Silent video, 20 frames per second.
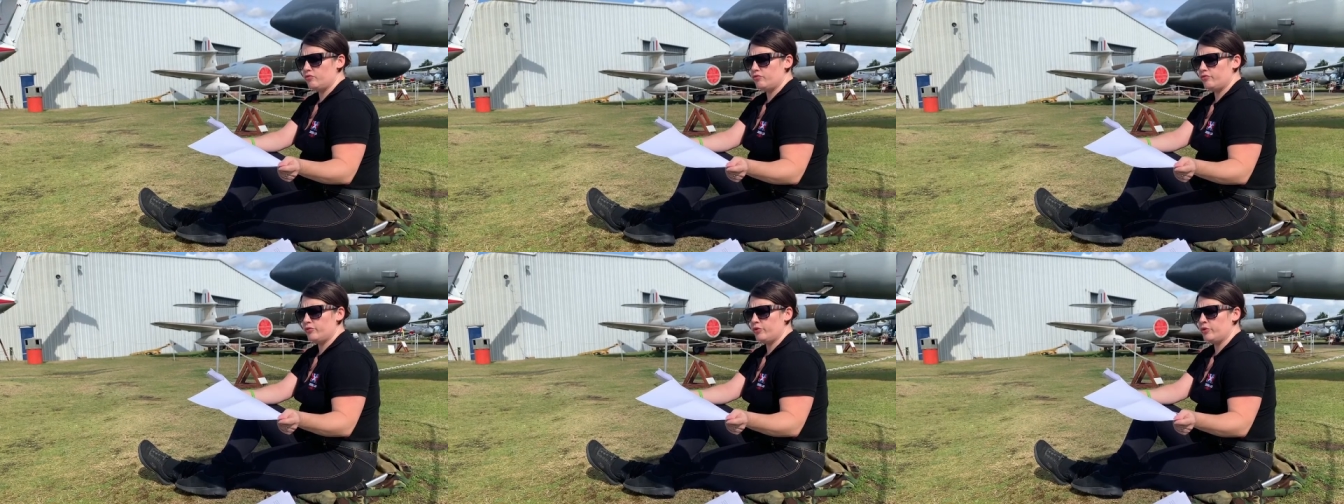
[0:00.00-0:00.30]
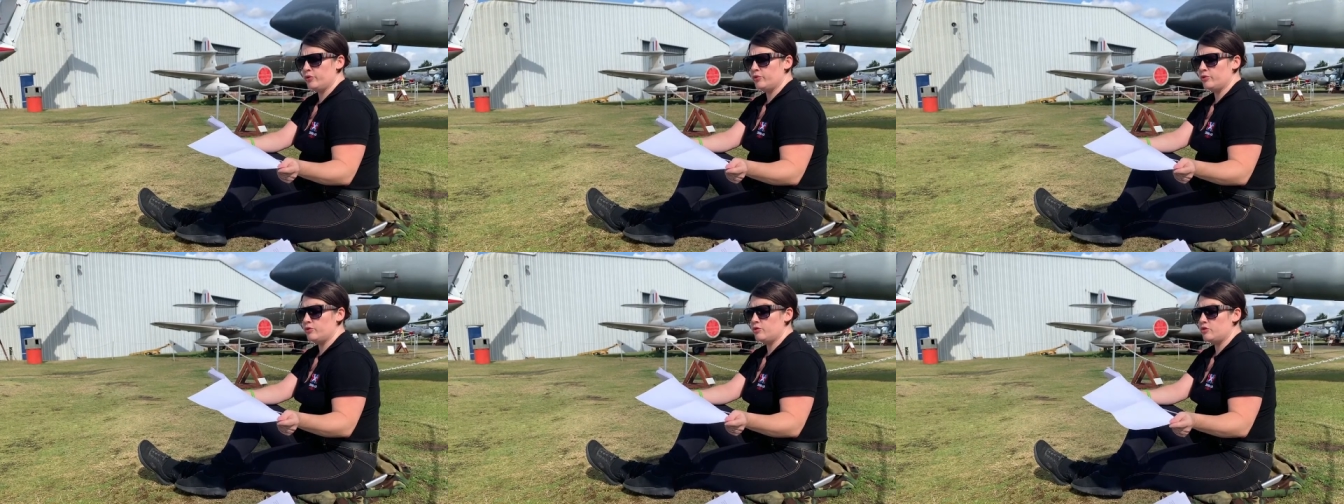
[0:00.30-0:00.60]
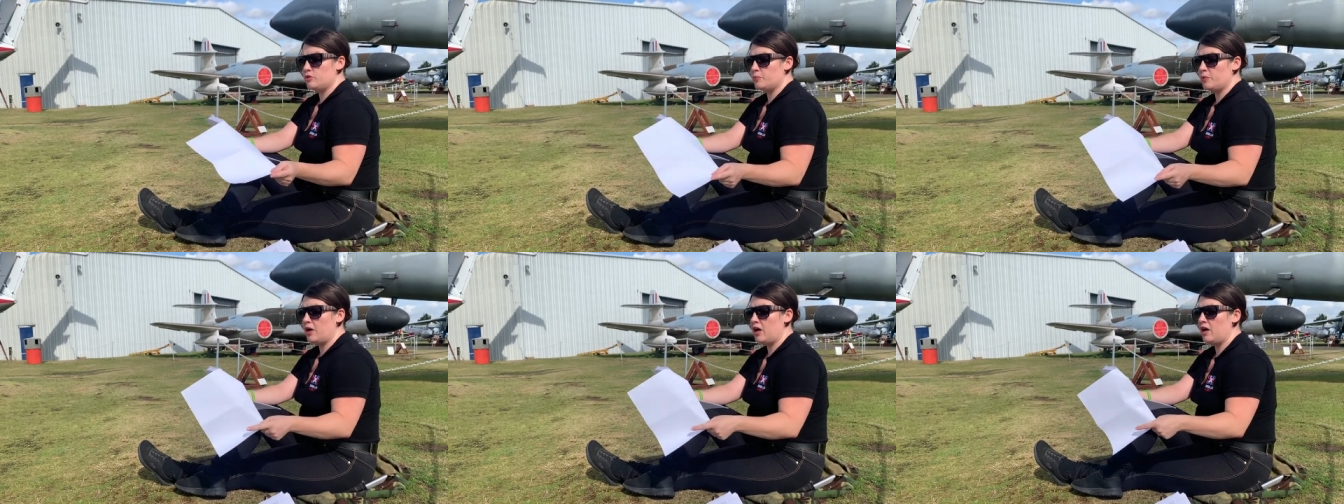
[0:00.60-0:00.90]

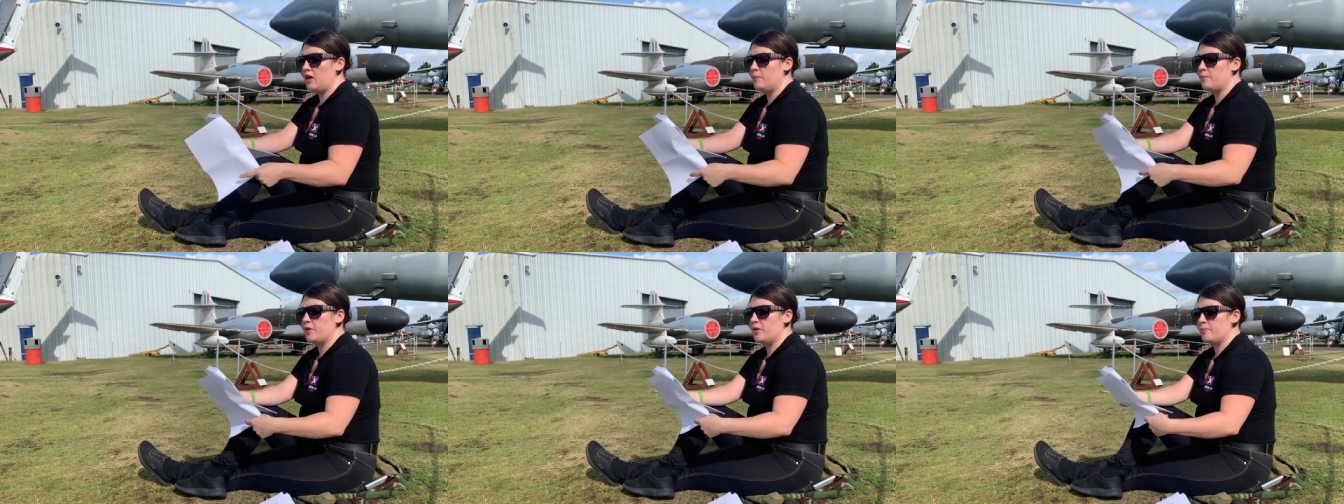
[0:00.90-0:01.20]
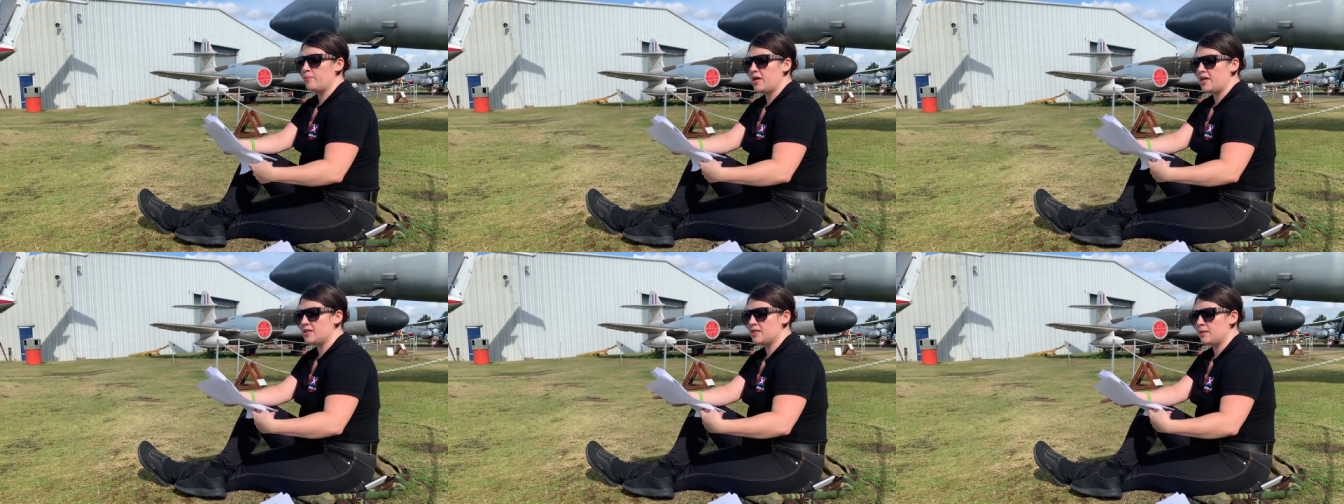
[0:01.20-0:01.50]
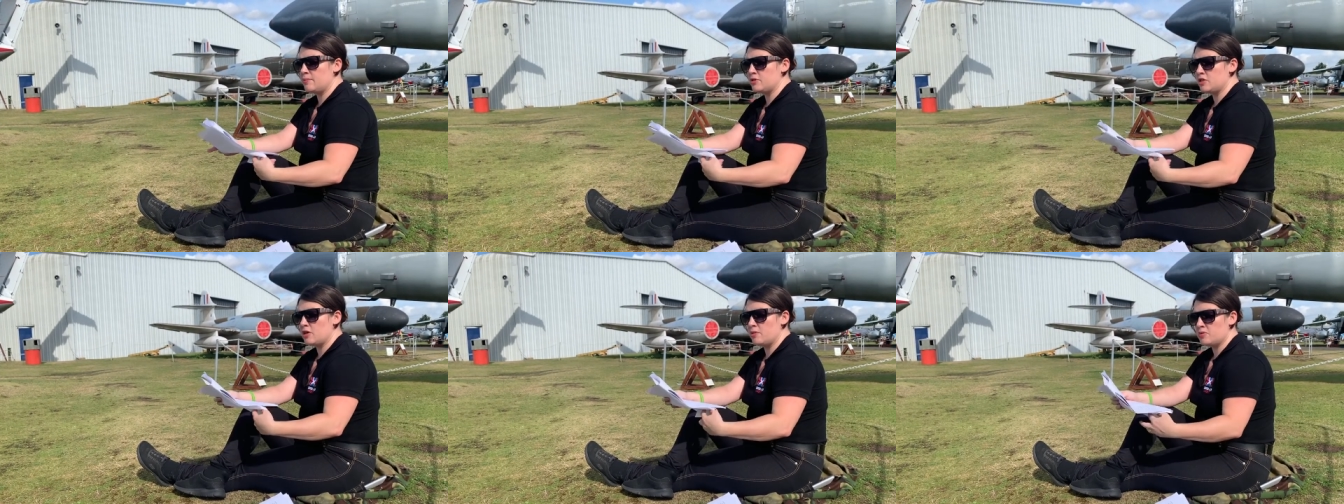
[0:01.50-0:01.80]
ruled Parliament may
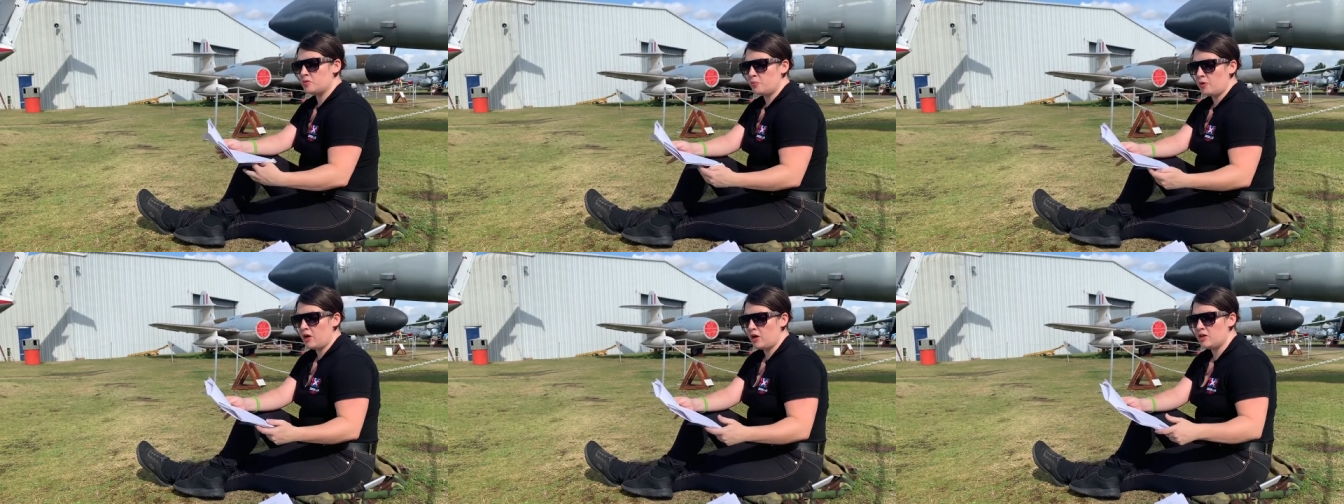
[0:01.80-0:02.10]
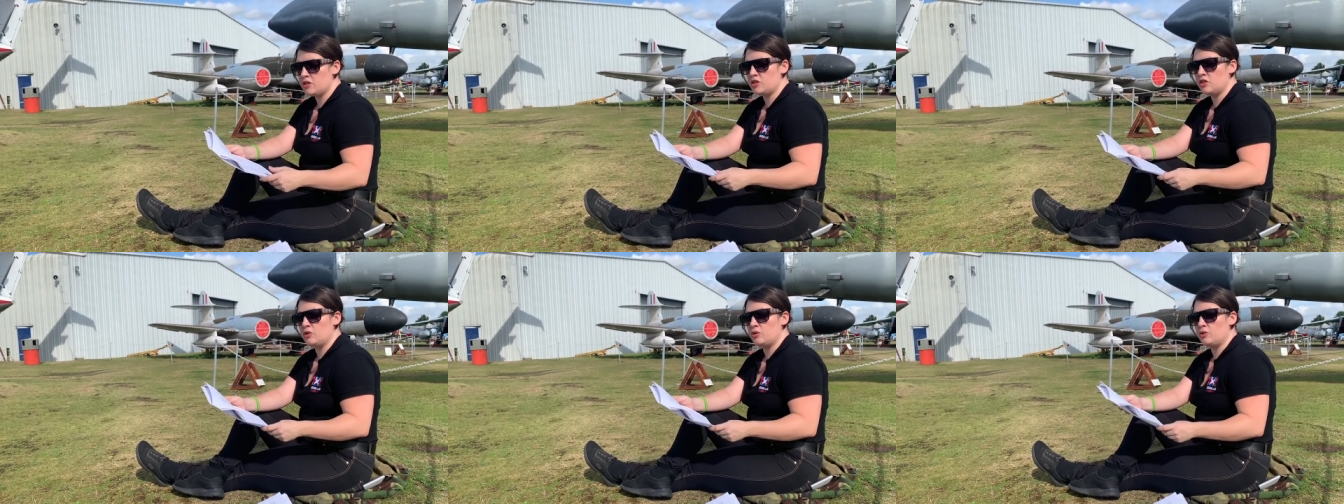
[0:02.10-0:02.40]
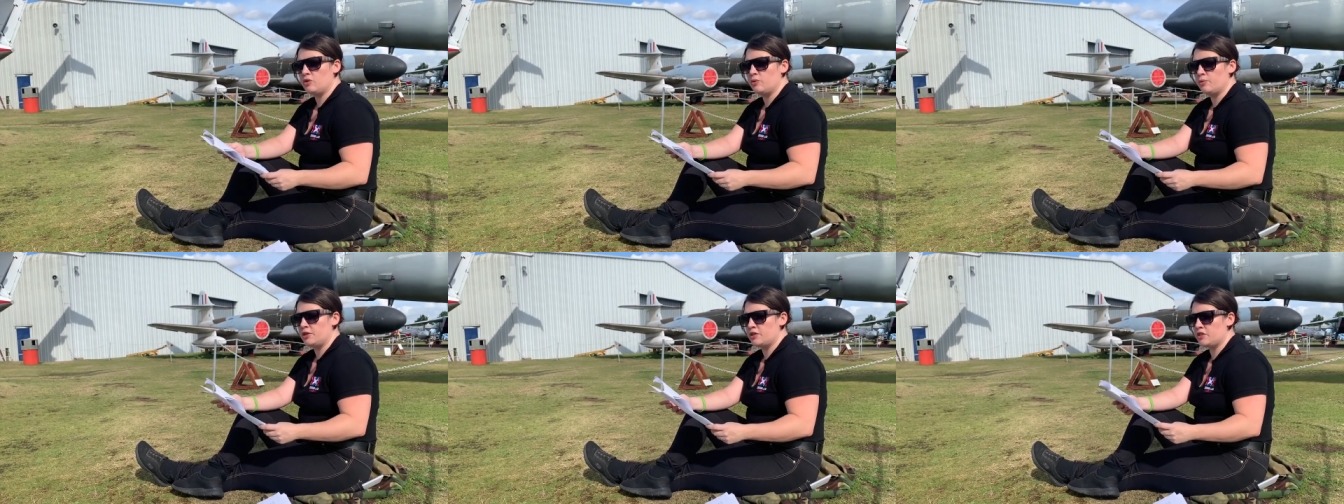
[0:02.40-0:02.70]
sometimes pass a
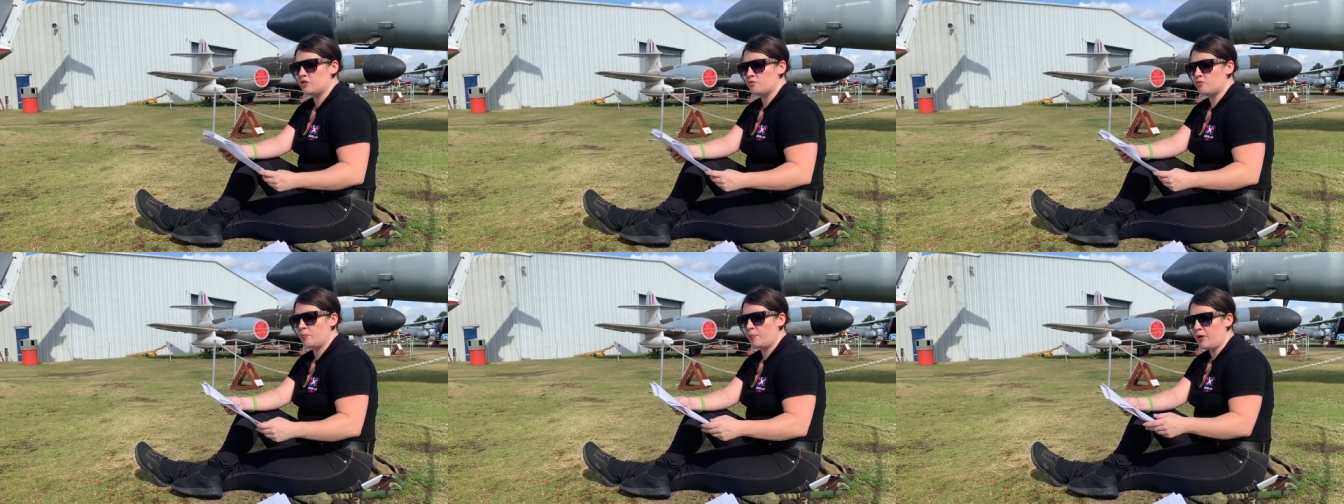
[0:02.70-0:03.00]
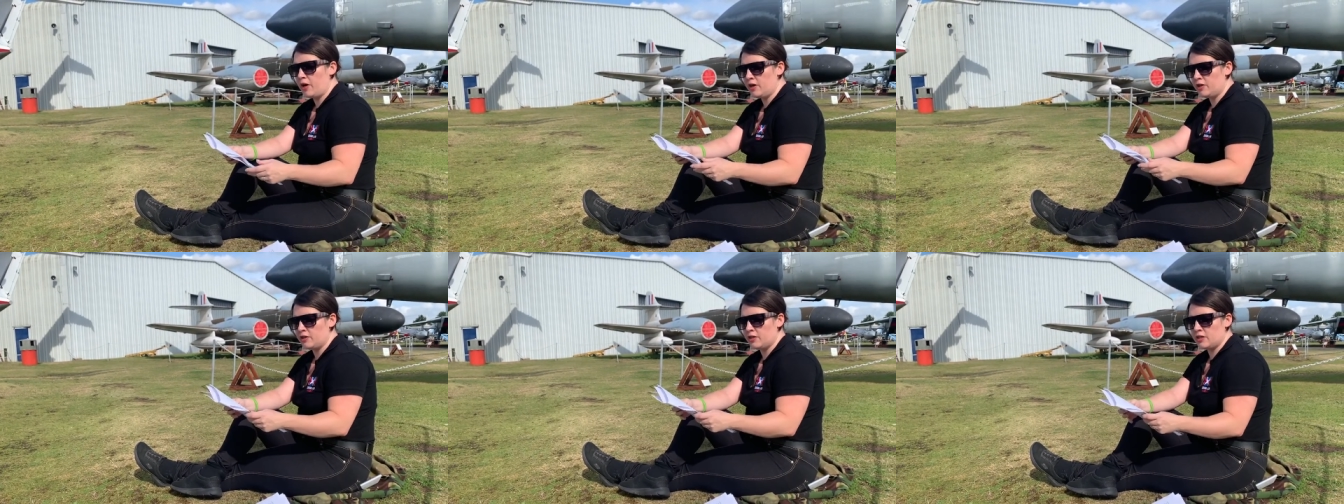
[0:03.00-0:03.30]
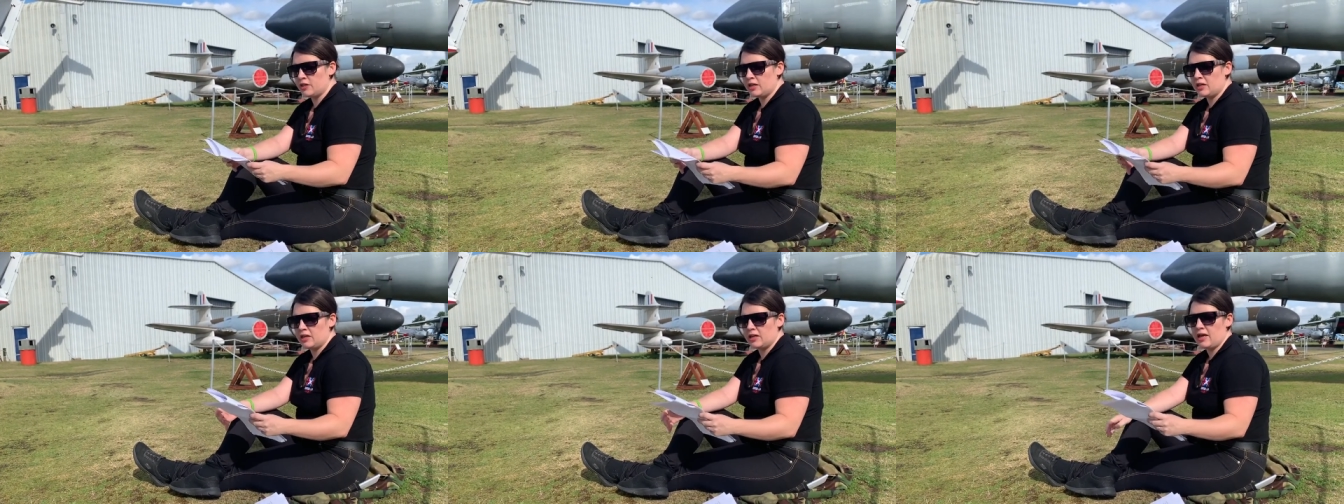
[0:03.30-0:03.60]
law which is
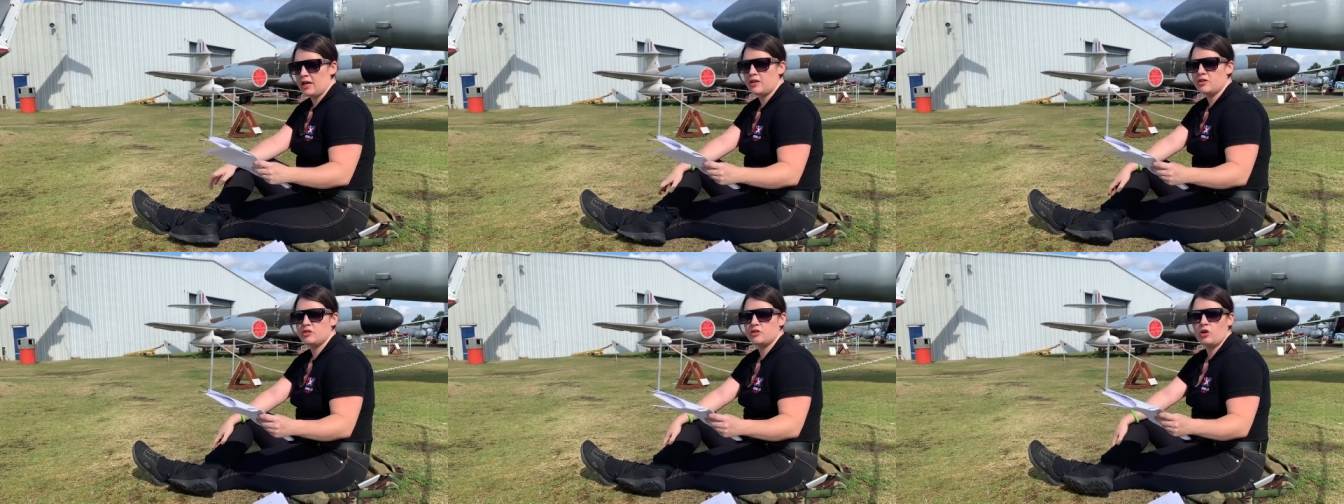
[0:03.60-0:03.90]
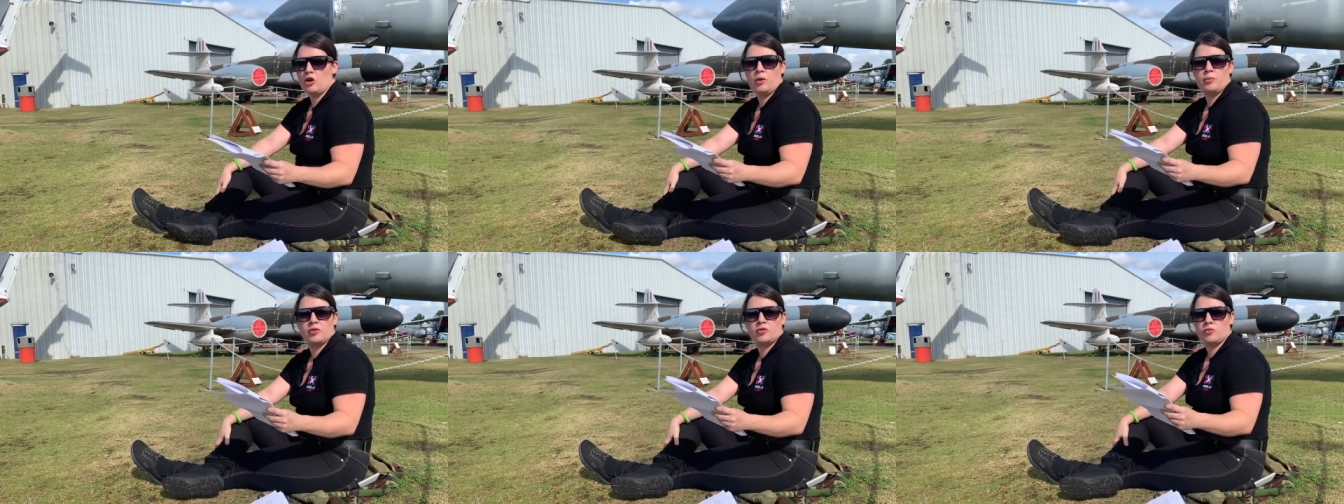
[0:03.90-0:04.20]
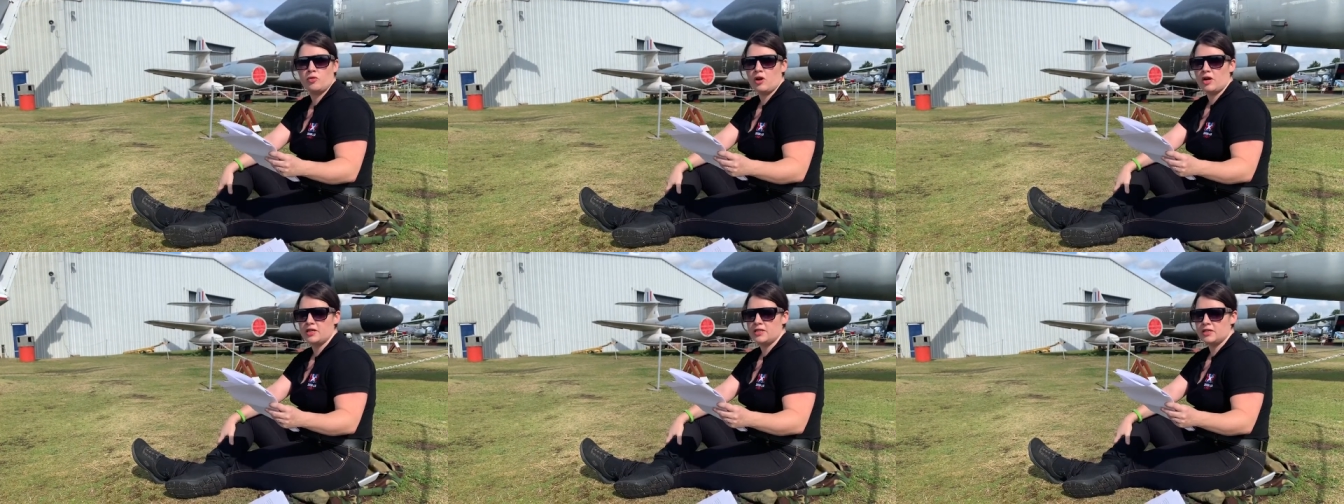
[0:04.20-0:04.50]
repugnant and against common
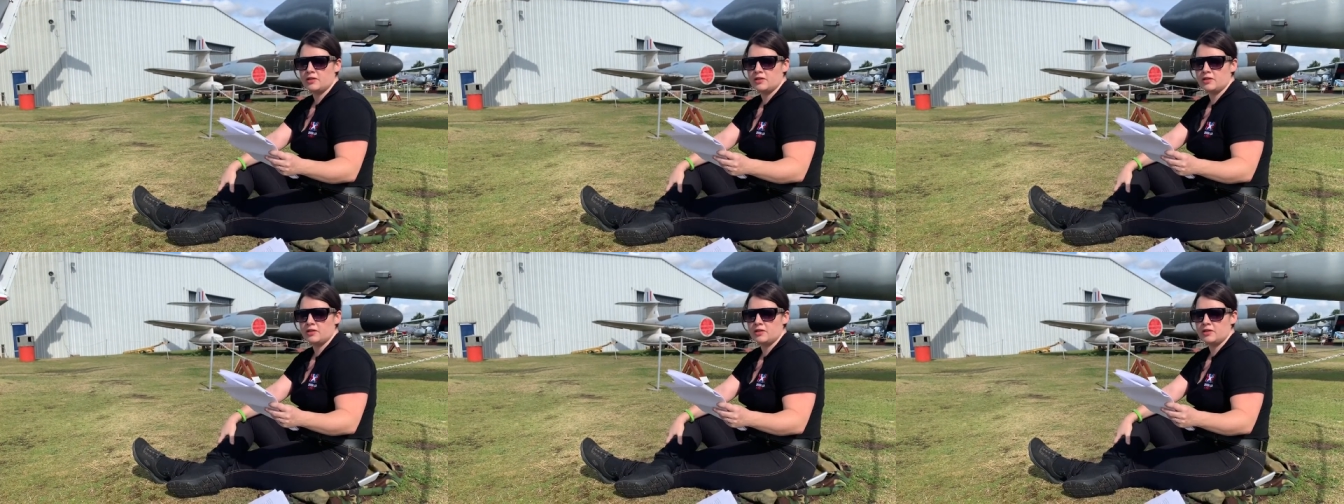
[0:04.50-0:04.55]
right